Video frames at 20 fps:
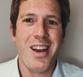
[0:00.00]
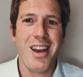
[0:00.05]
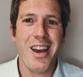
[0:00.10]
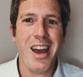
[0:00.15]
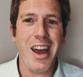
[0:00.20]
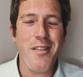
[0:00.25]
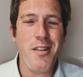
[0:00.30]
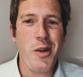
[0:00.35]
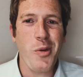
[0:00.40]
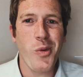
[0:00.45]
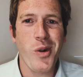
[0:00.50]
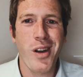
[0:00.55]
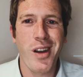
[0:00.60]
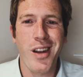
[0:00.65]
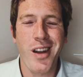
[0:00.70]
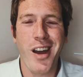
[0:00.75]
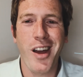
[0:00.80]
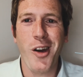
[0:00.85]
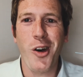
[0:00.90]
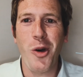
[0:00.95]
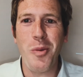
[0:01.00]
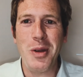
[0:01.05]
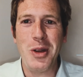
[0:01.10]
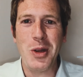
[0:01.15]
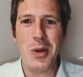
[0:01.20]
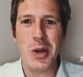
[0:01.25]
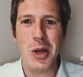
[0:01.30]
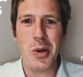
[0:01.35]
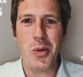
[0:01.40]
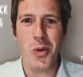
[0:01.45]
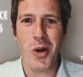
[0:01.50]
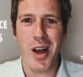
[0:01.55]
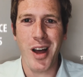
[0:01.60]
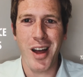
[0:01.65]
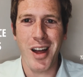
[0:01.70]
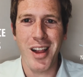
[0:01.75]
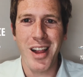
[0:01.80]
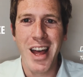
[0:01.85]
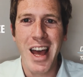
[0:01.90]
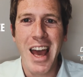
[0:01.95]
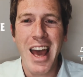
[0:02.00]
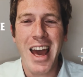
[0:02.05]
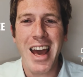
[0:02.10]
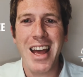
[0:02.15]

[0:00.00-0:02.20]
Hey everyone, I hope you're doing well.